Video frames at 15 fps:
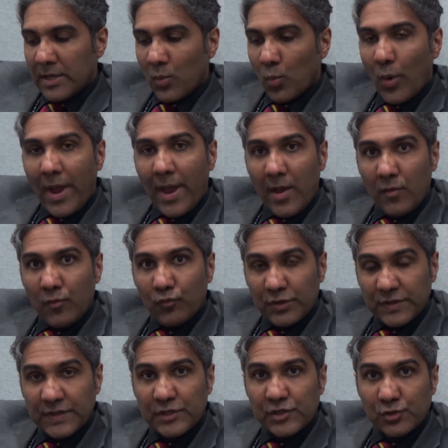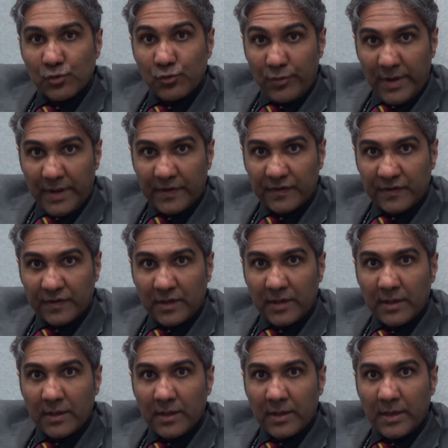Where residual risk
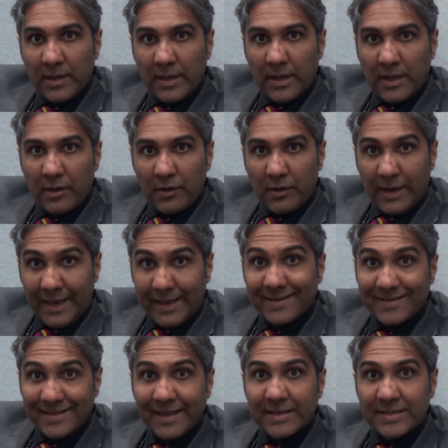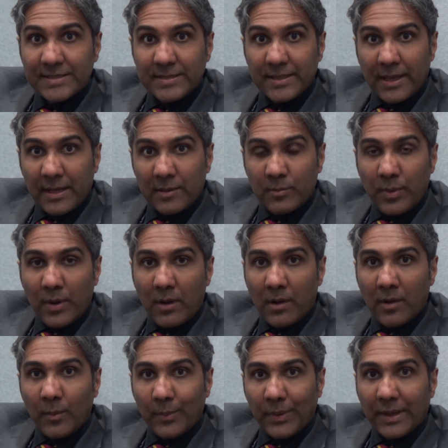exists in
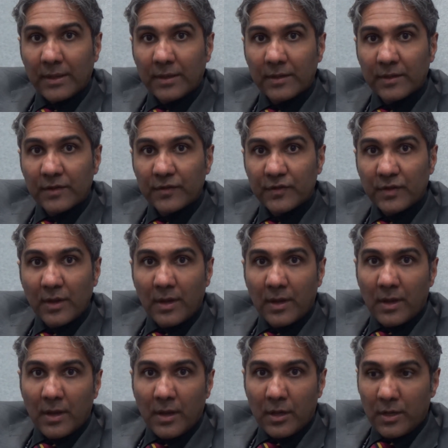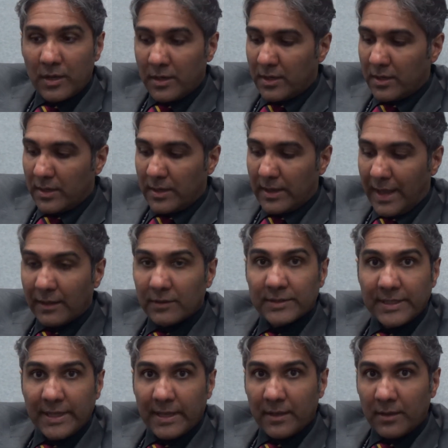part because
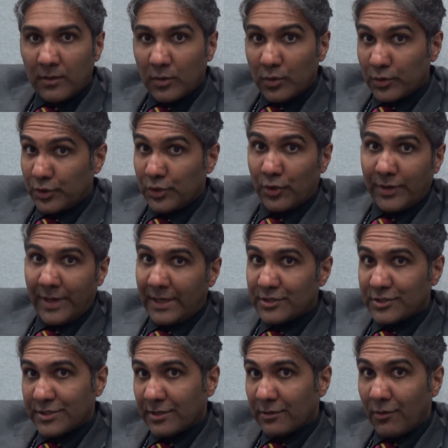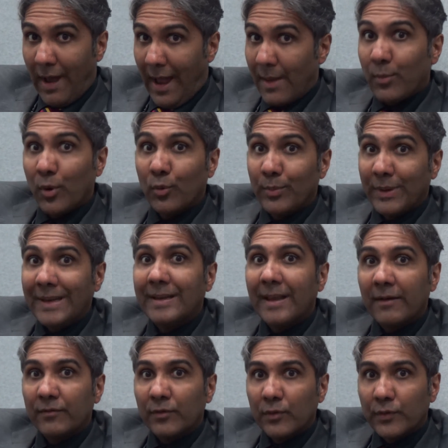LDL, non-HDL, ApoB
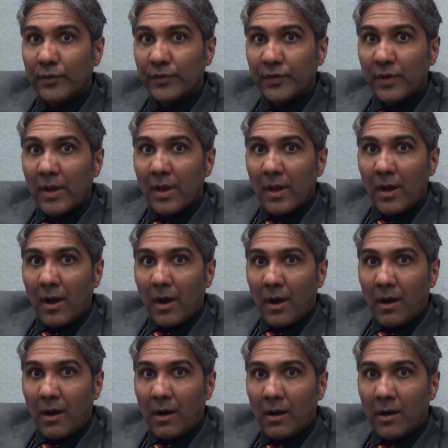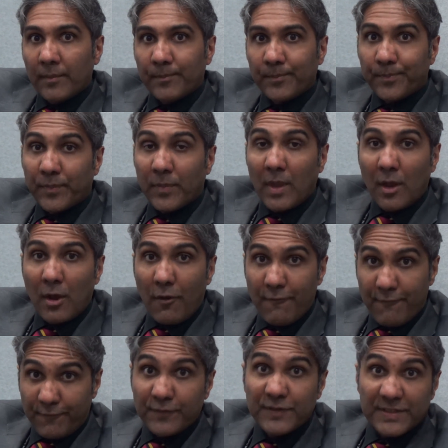levels are
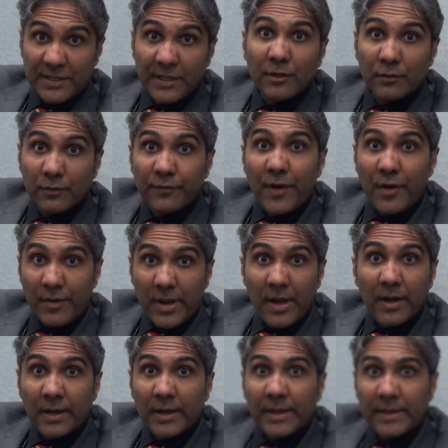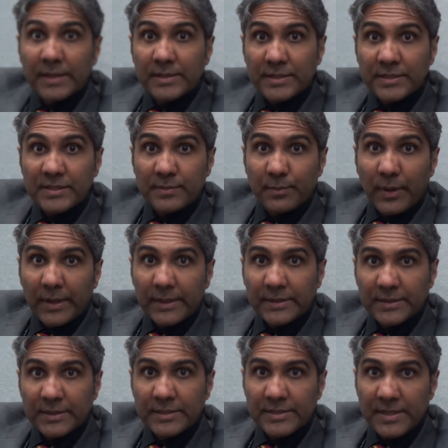still very high
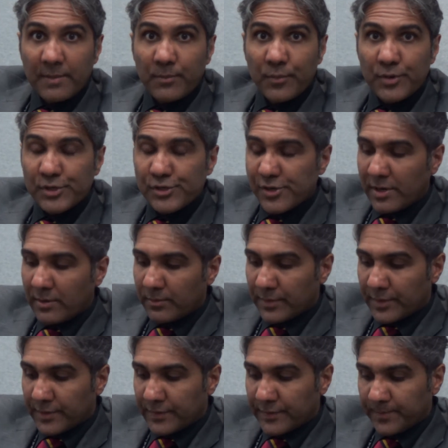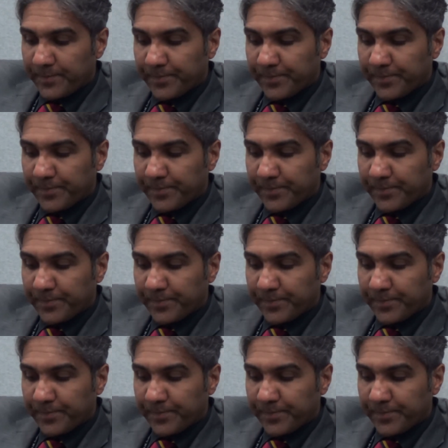despite contemporary treatment,